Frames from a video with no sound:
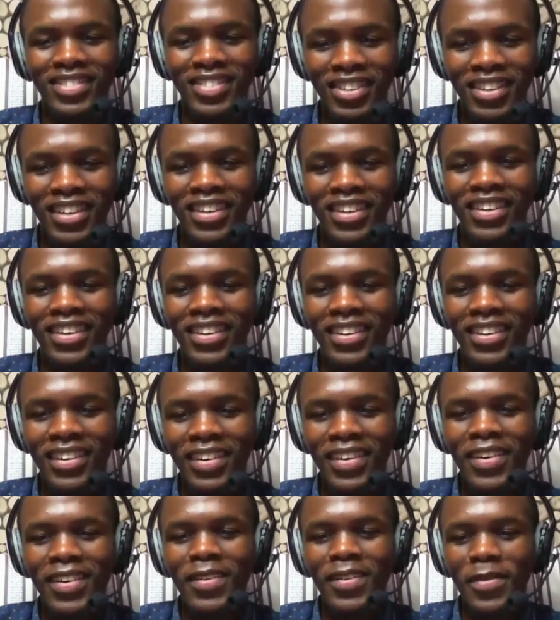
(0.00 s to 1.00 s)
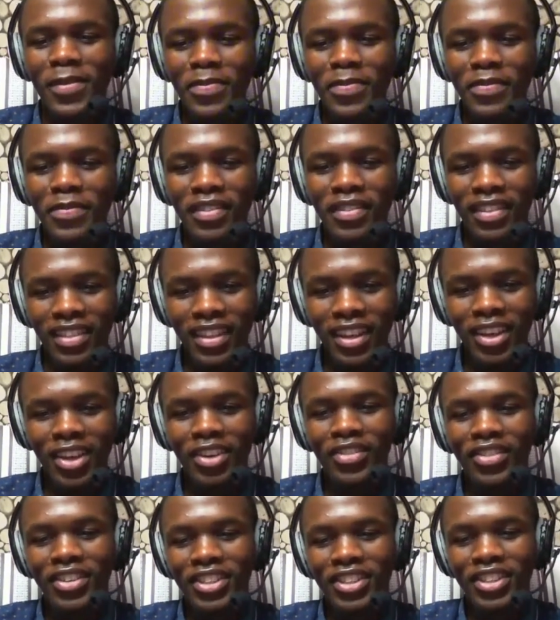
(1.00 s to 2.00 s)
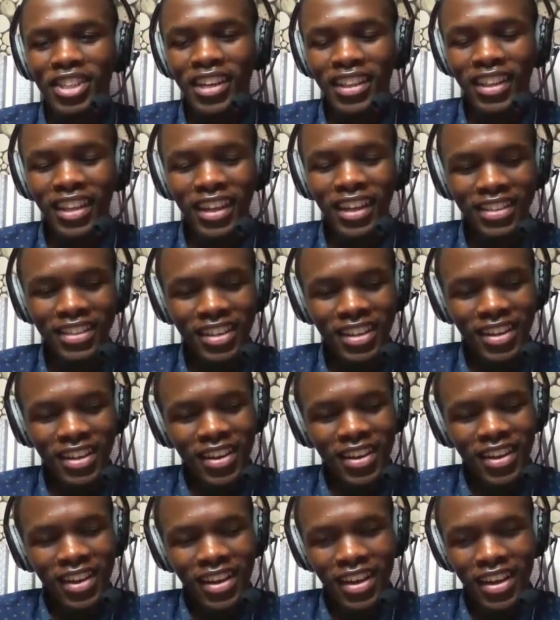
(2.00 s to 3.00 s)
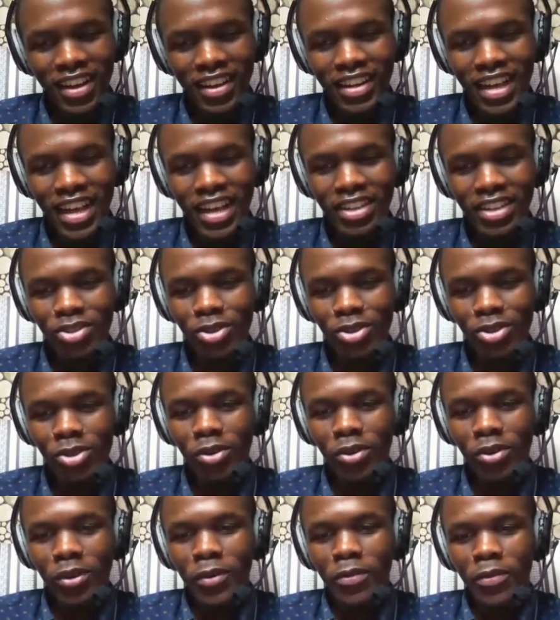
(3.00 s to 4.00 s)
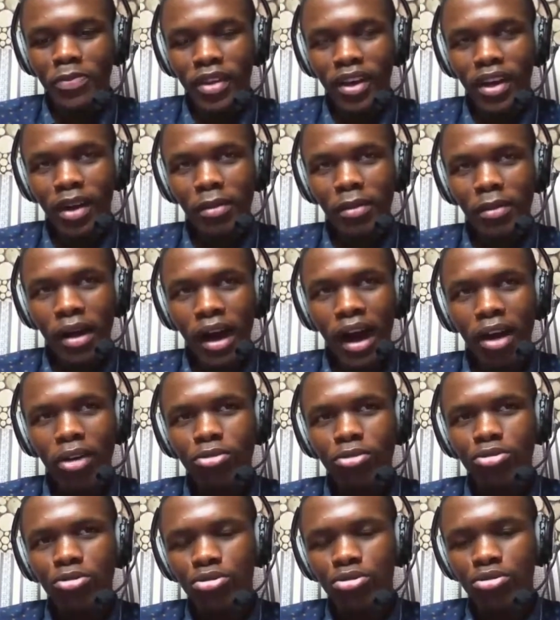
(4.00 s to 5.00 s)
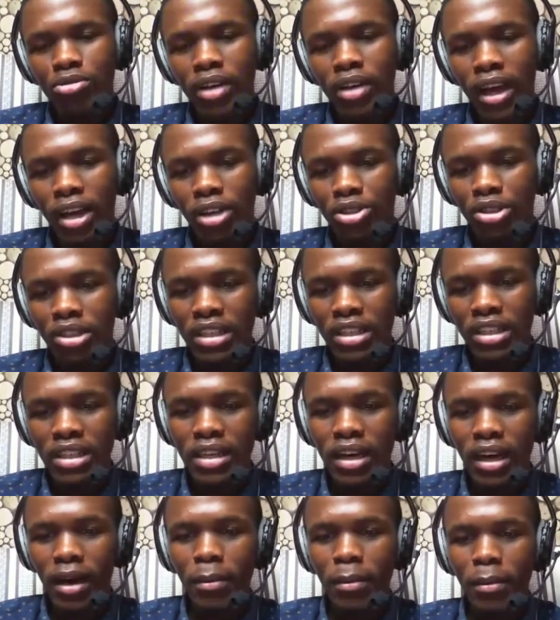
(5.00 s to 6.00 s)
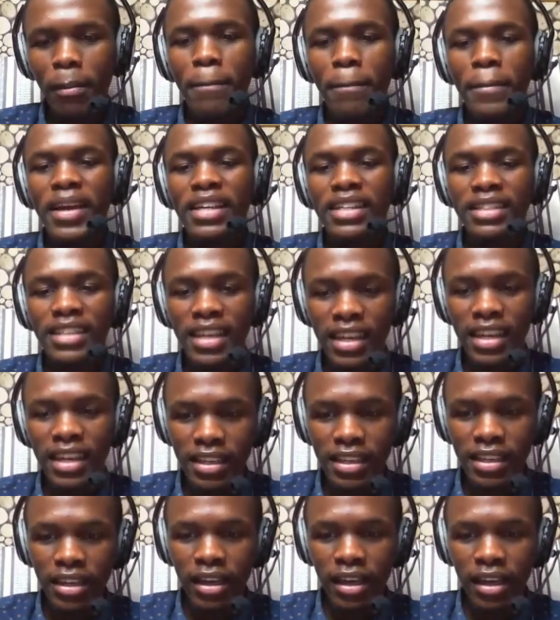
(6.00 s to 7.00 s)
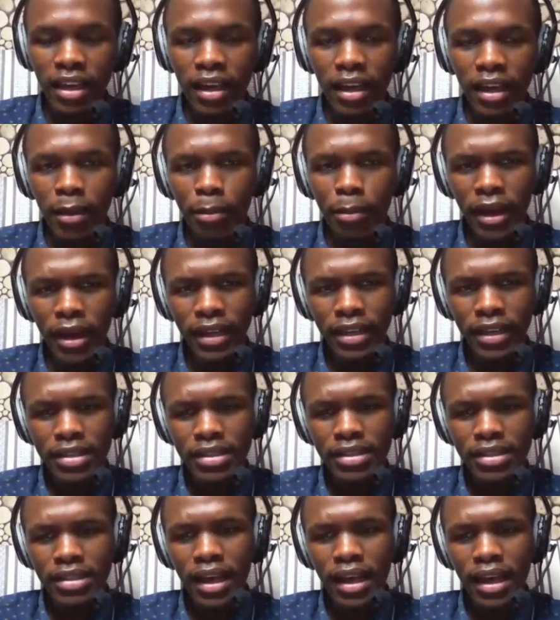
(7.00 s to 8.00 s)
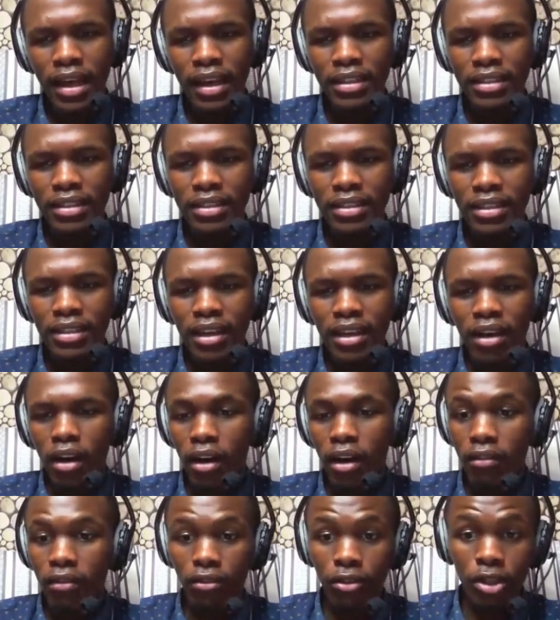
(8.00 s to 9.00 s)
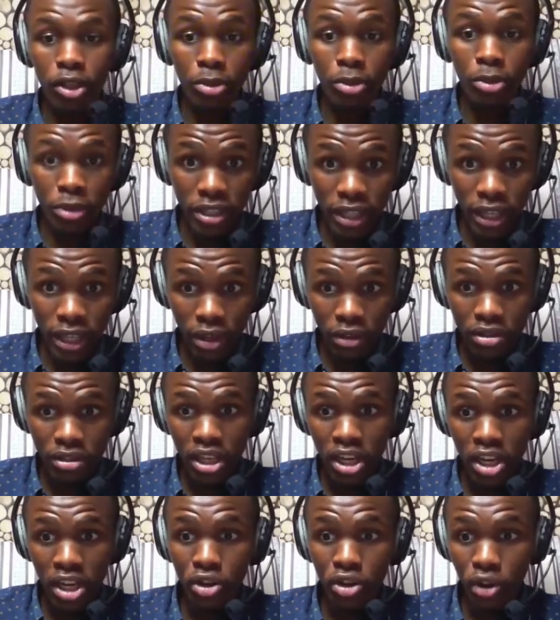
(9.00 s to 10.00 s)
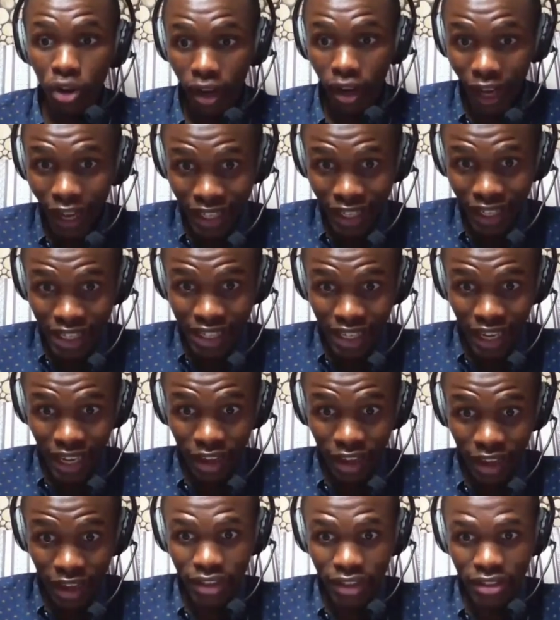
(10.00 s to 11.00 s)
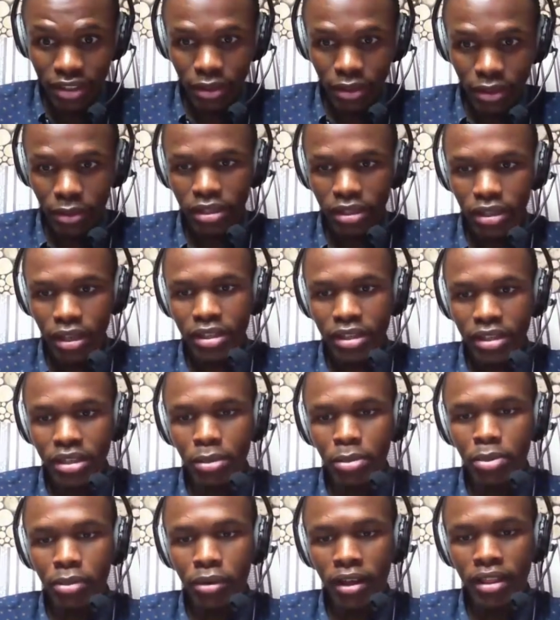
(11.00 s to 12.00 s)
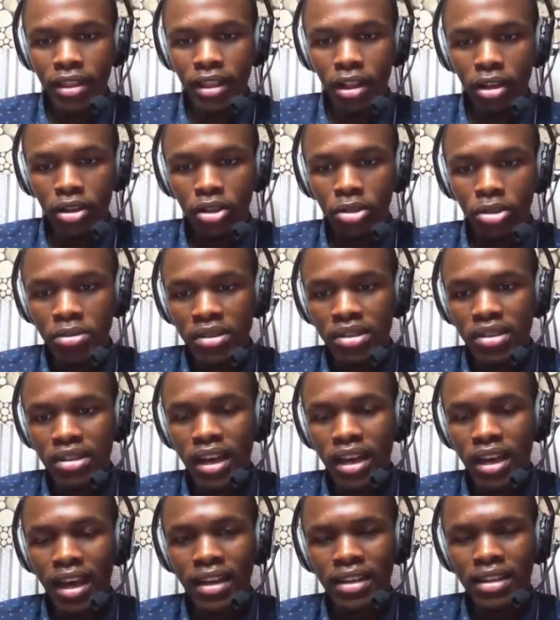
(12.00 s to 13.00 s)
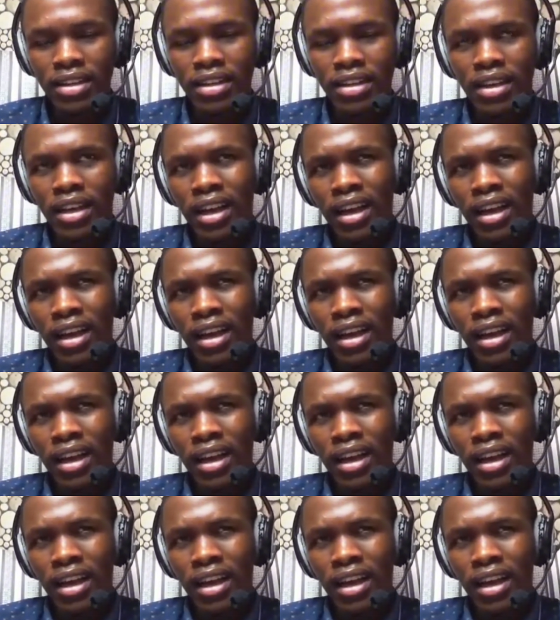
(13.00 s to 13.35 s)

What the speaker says: Okay. Thank you for sharing that. And so how do you actually maintain balance and avoid burnout in your current life as a breath alchemist and